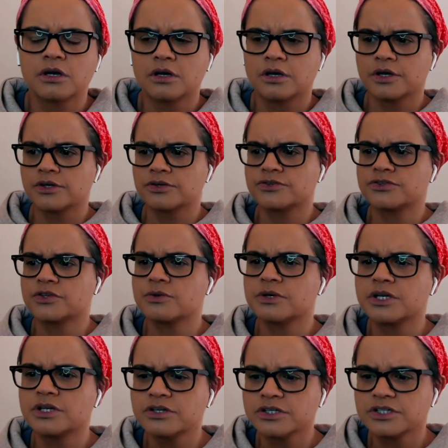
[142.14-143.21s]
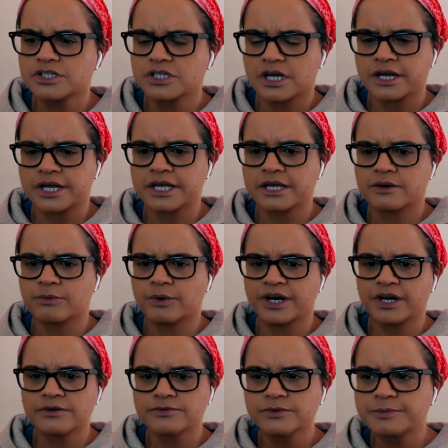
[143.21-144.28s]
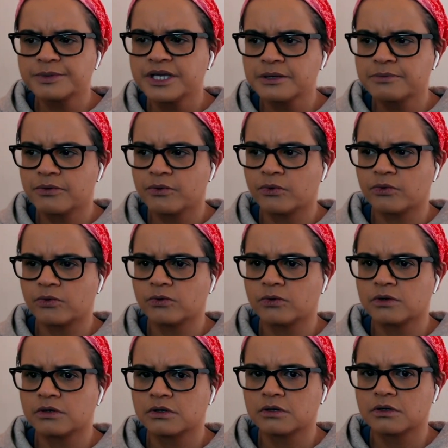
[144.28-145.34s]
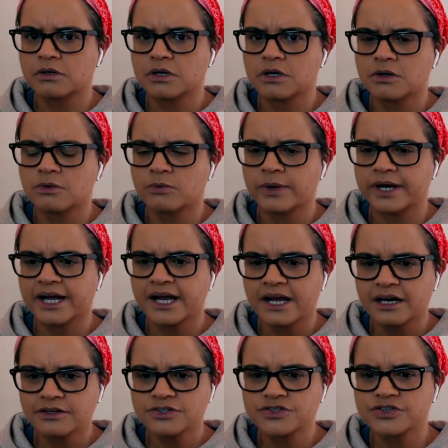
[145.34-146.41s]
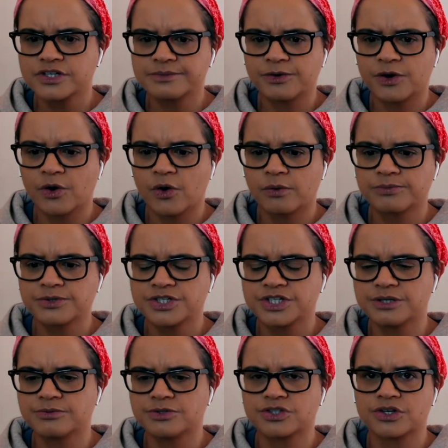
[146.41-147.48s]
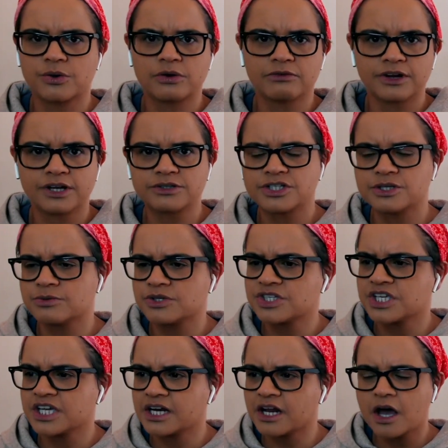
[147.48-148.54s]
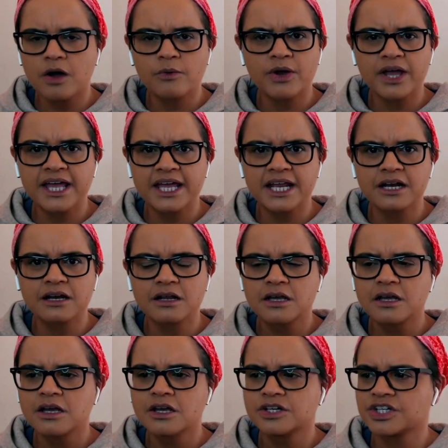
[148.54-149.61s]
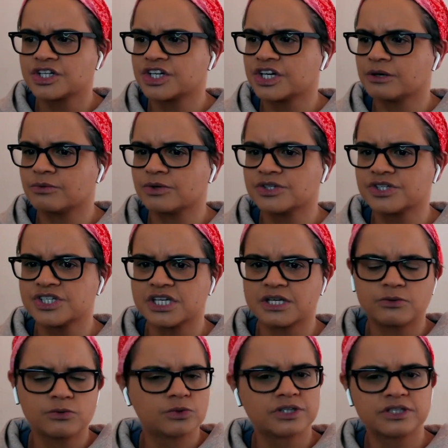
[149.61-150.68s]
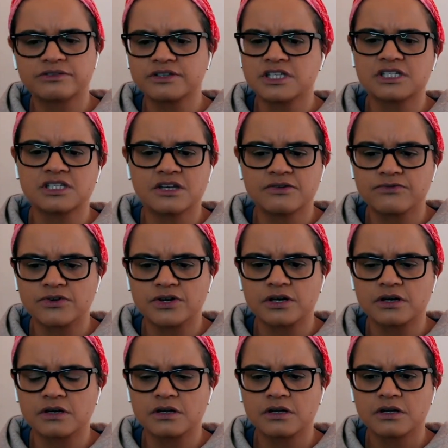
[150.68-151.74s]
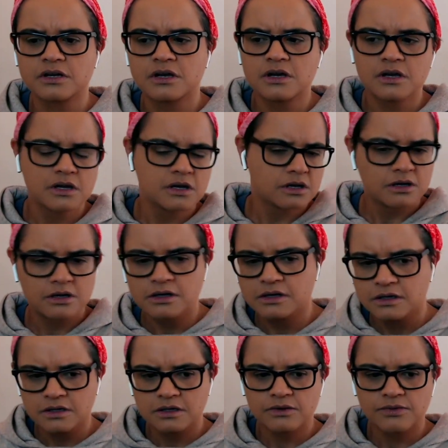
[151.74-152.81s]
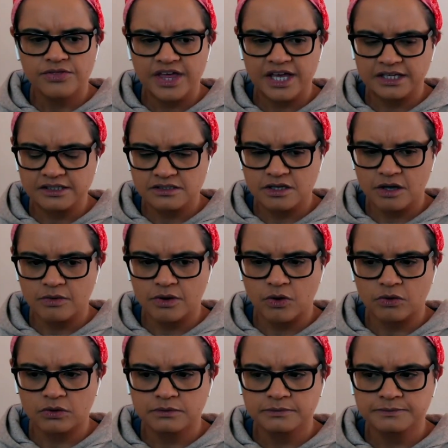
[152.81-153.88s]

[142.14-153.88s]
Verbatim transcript: So it looks like when other people, when Hannah dream hops, she was going around, she was seeing Owen, she was seeing all of these different things going on.